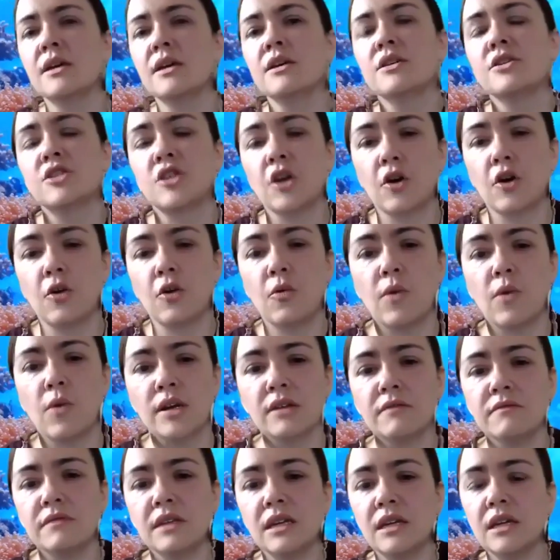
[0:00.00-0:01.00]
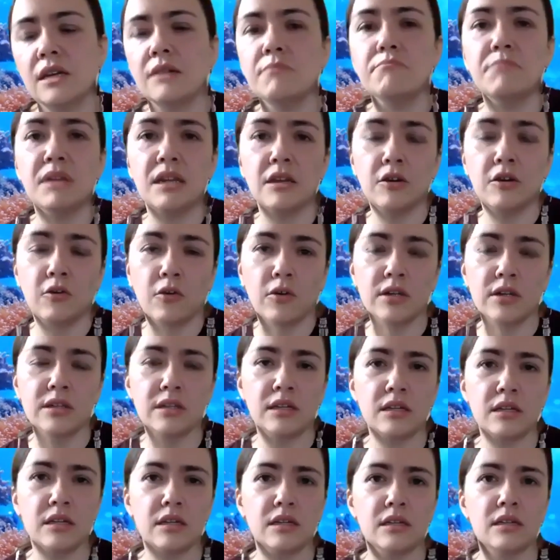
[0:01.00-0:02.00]
So one of the mini
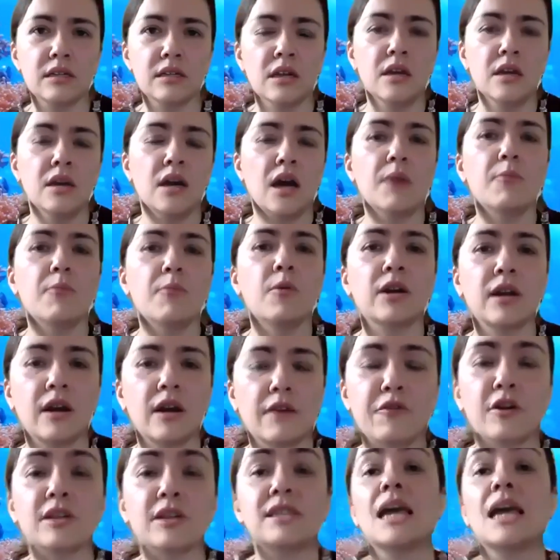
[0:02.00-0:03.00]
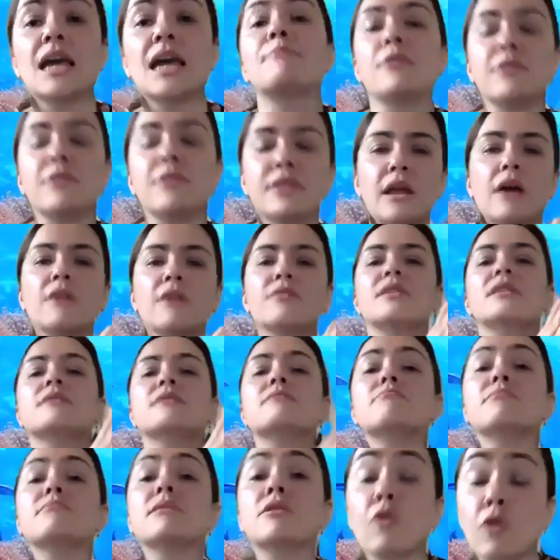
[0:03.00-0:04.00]
courses I'm working on, for example, now
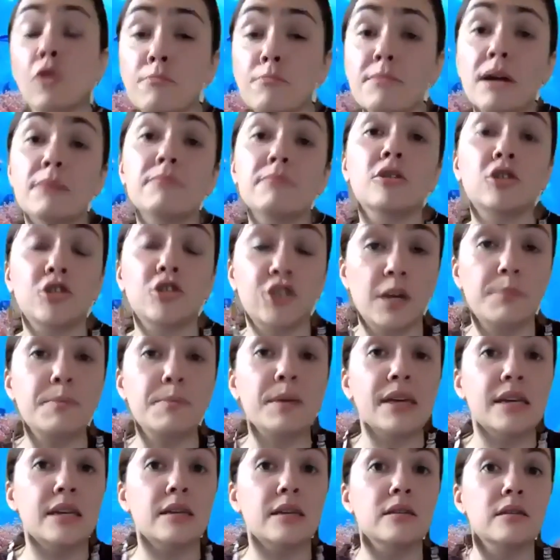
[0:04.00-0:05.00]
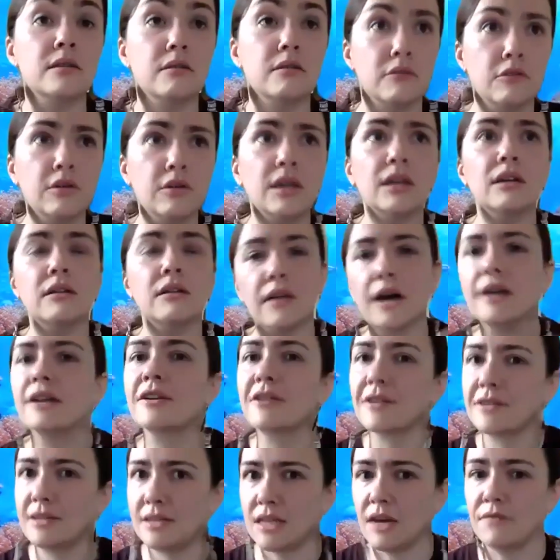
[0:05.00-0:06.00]
your membership is you get a lot of
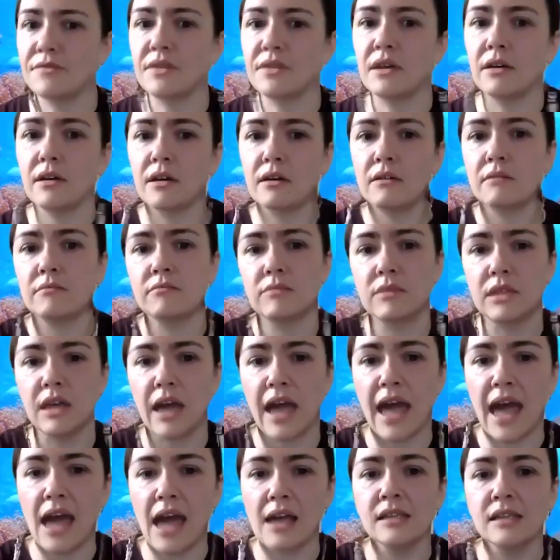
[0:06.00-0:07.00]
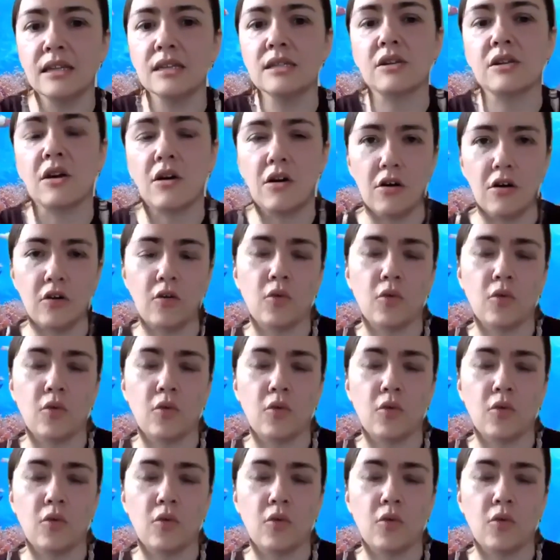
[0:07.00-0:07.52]
good stuff. The the access to all